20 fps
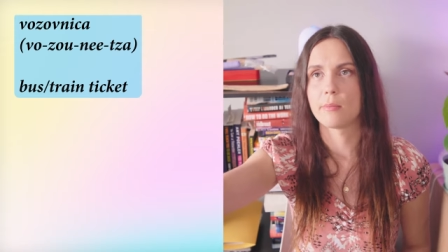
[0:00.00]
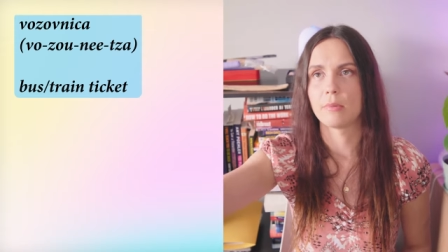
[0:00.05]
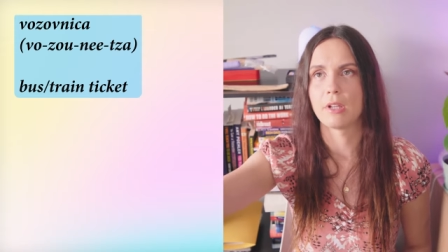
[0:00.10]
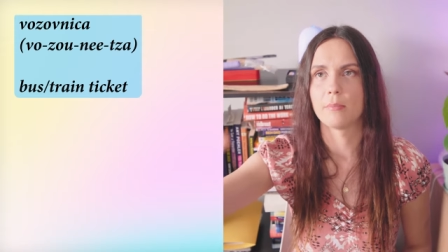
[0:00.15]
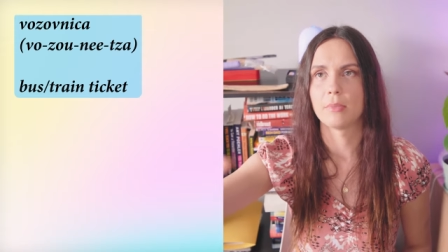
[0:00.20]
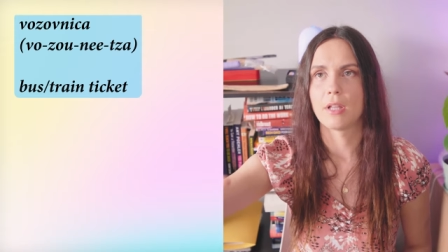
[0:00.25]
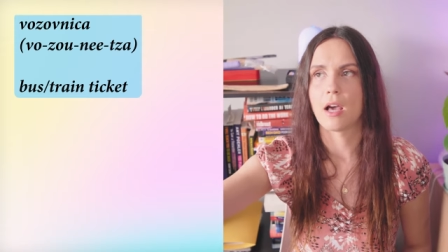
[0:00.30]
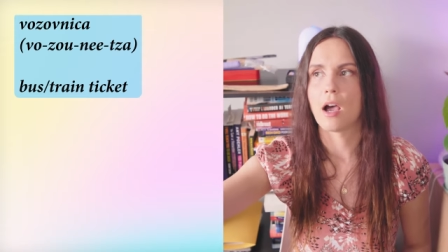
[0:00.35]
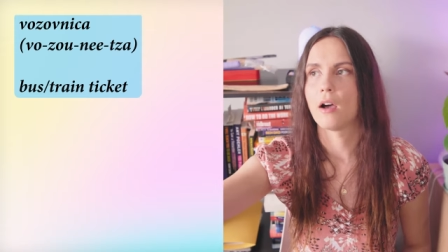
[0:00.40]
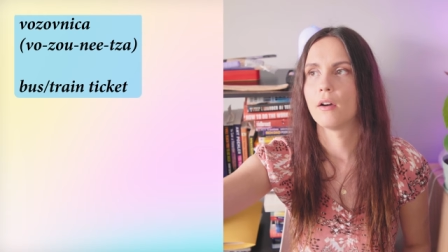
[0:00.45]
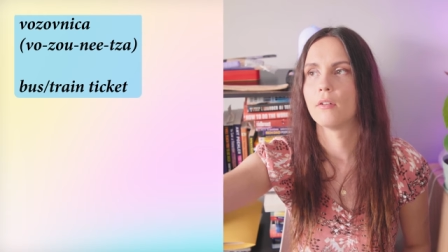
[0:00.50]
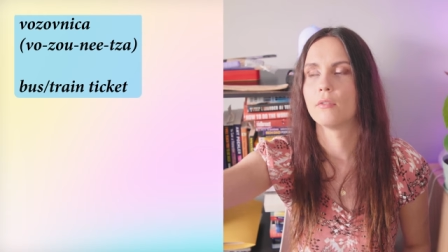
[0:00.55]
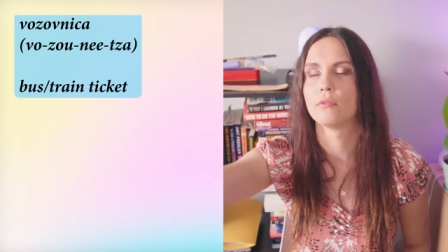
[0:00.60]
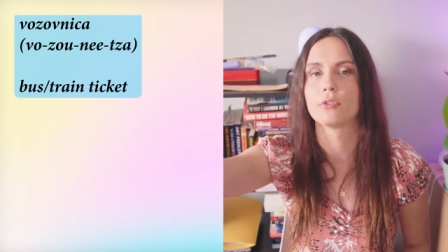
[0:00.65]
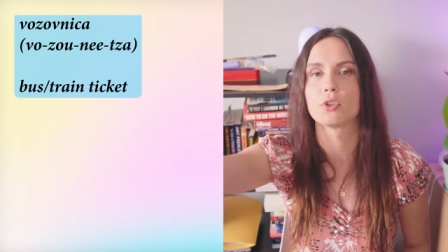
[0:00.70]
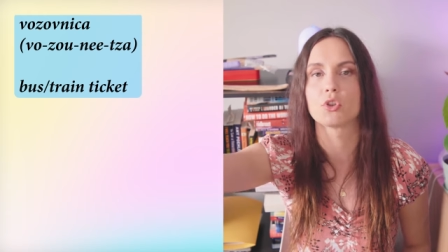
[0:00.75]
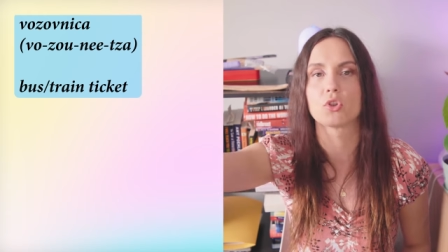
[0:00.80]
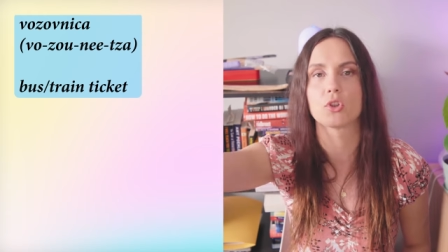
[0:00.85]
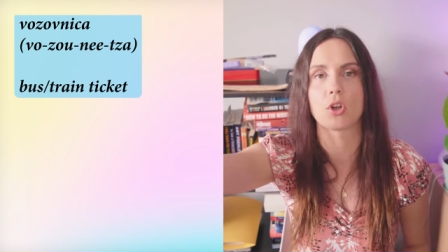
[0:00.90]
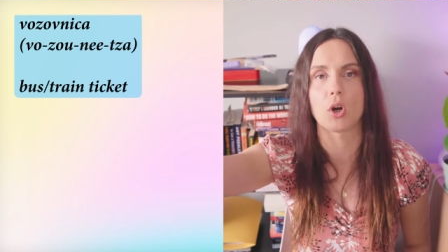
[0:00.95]
blah, blah, blah,
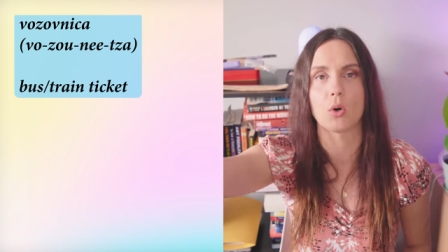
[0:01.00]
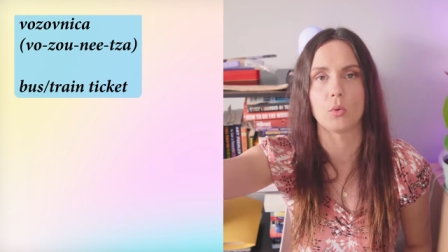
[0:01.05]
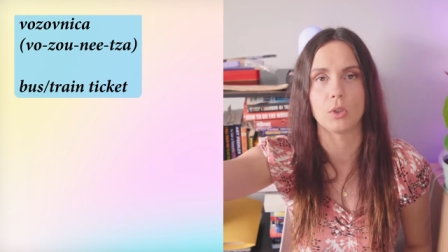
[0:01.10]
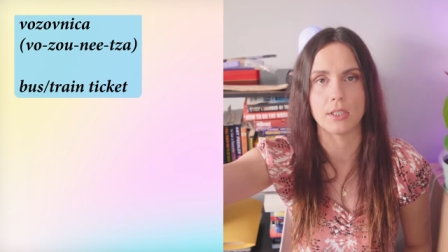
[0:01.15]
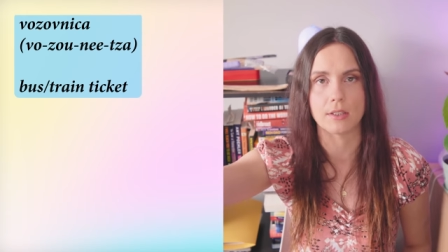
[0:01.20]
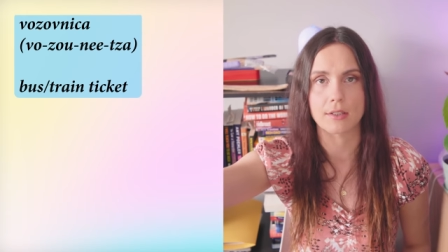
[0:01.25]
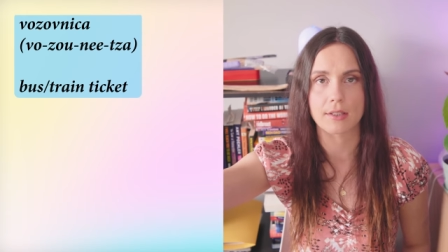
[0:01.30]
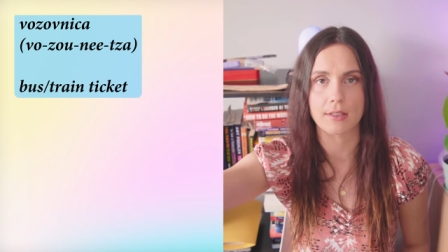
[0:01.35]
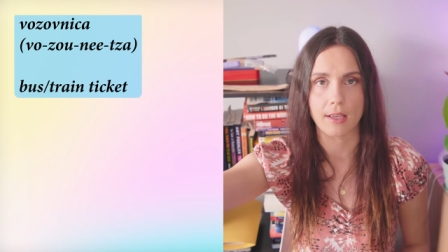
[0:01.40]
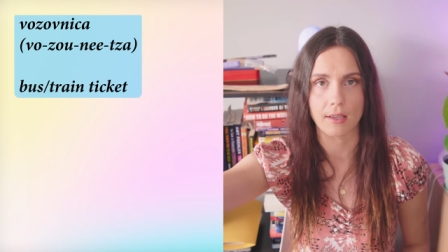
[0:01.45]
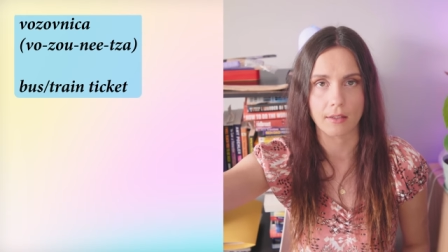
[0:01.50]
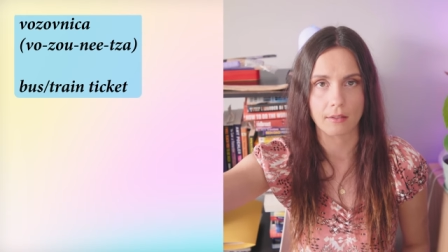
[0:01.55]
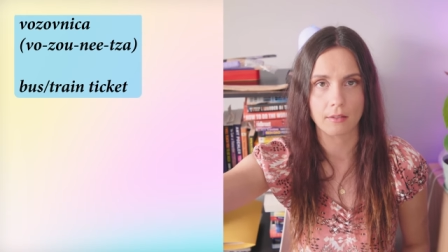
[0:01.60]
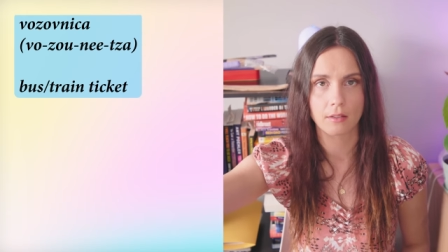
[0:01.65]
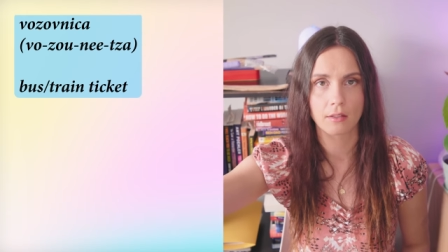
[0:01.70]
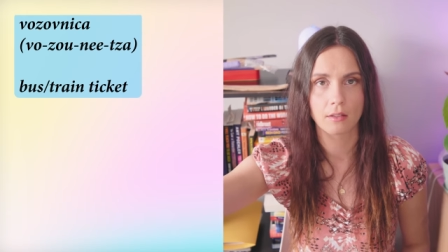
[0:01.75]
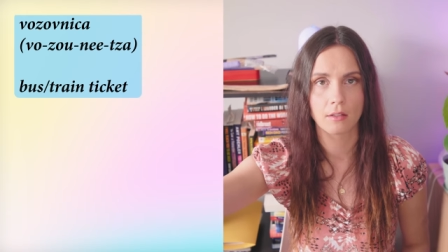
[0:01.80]
vozovnice.